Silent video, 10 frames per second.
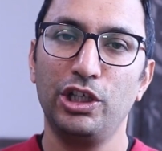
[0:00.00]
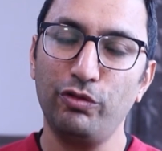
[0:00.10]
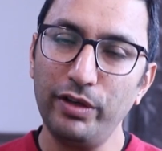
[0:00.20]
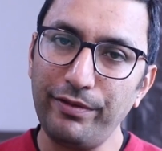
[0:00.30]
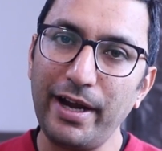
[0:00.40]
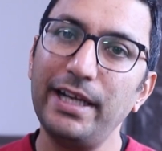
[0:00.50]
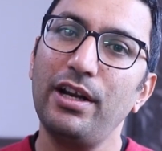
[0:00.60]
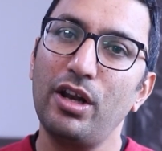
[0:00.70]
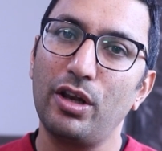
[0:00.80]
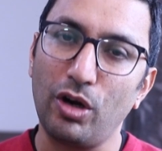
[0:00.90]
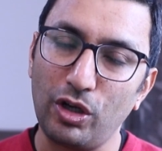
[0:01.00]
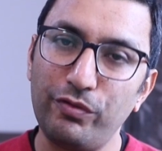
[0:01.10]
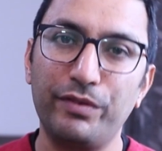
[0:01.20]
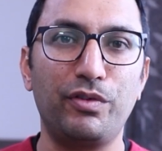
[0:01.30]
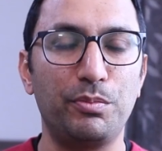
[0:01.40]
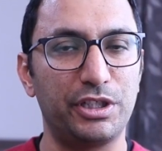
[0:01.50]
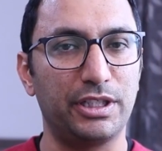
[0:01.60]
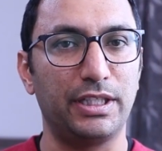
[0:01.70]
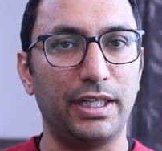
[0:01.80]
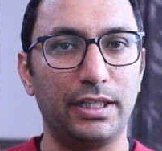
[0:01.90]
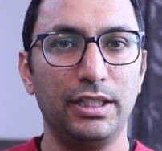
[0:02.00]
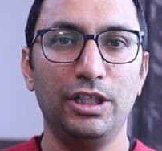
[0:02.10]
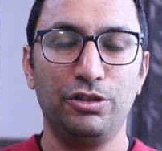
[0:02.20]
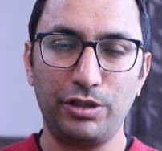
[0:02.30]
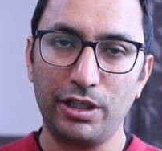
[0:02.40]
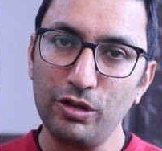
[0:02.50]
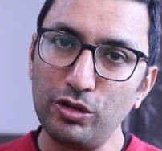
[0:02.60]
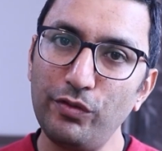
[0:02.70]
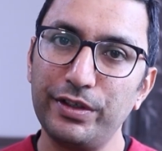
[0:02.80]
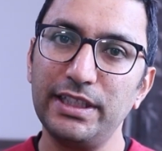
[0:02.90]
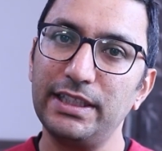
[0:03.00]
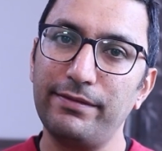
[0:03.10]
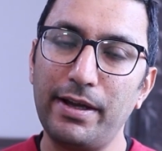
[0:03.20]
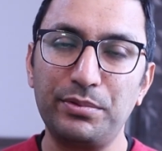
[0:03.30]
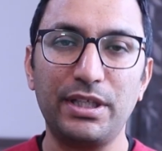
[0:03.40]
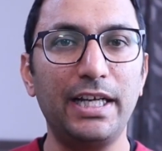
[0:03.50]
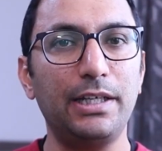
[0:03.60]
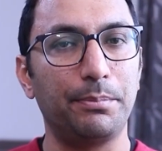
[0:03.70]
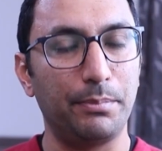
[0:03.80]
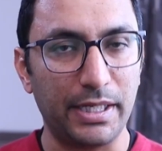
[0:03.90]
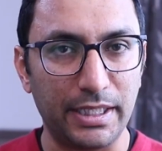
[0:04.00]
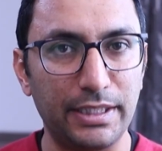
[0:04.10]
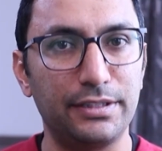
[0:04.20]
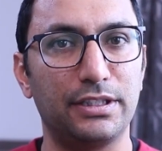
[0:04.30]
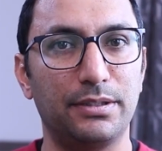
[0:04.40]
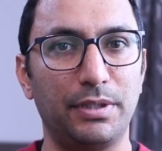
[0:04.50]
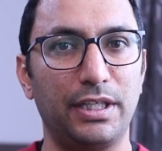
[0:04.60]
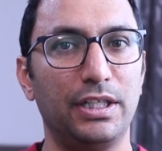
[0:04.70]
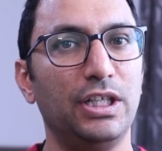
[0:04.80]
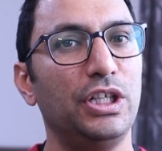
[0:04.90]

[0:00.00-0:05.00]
You will find a lot of information there. You can also visit the website Make It in Germany.